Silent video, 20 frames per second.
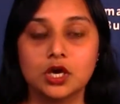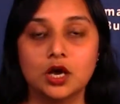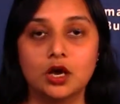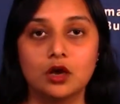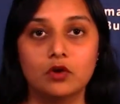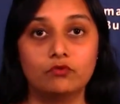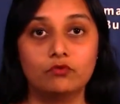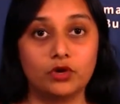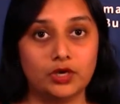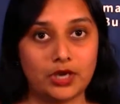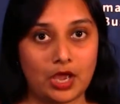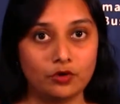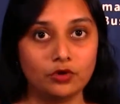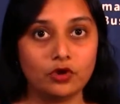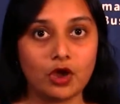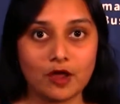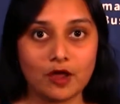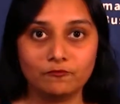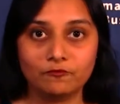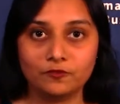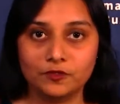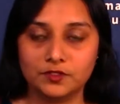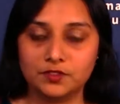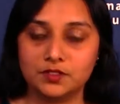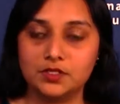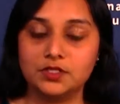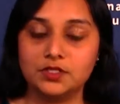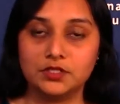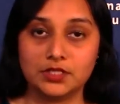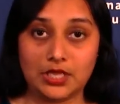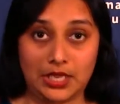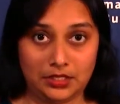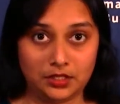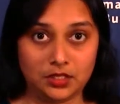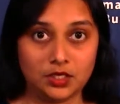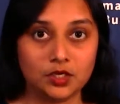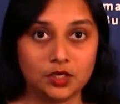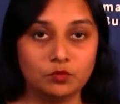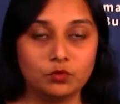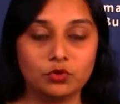renowned conferences in
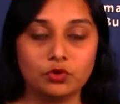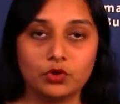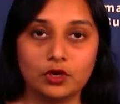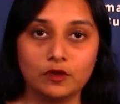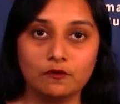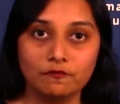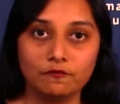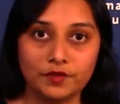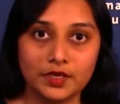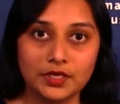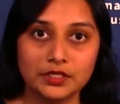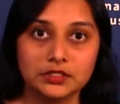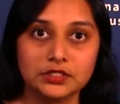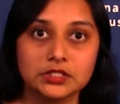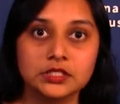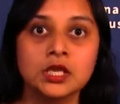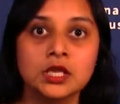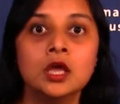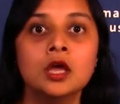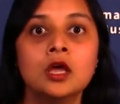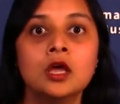the computing field,